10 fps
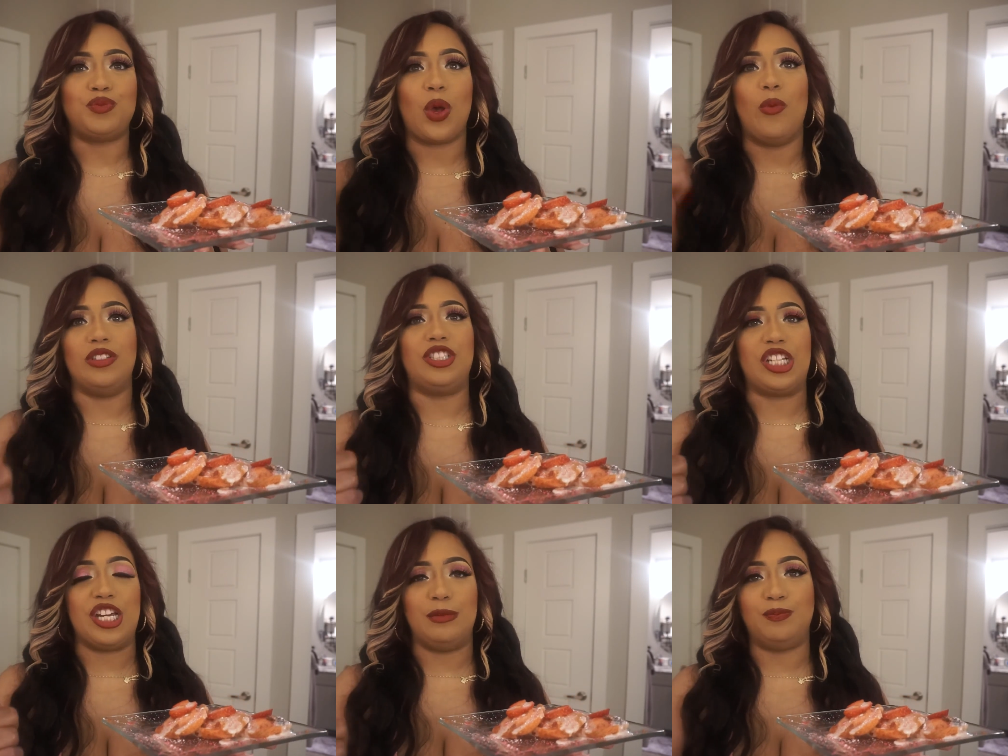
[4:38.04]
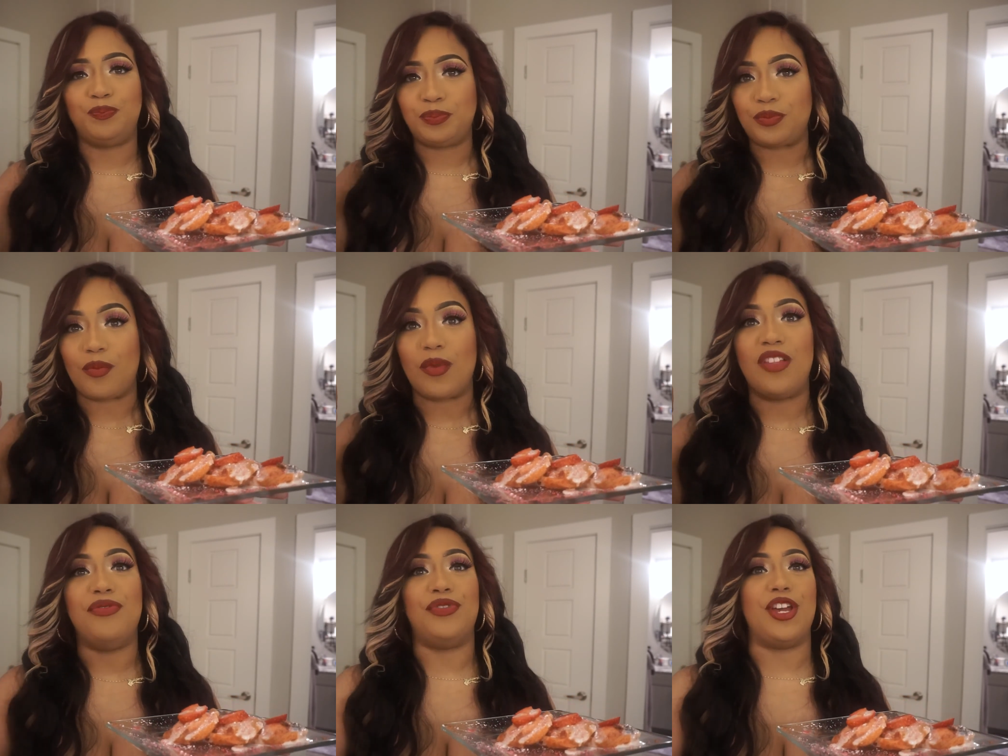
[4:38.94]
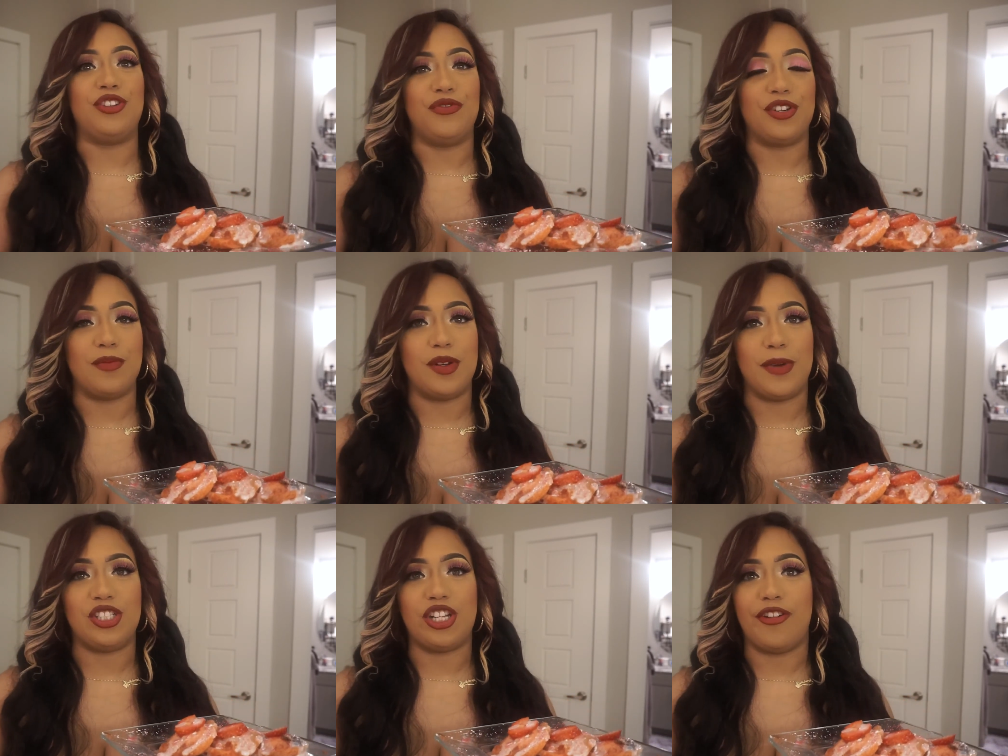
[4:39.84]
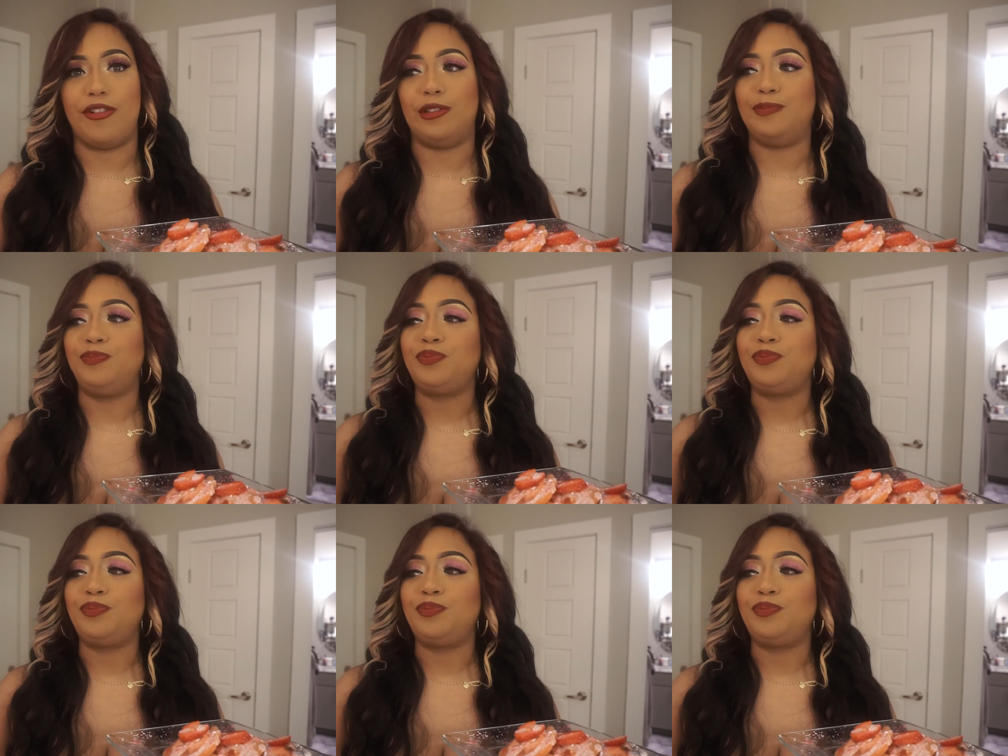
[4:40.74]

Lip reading: once again, thank you for coming to my channel.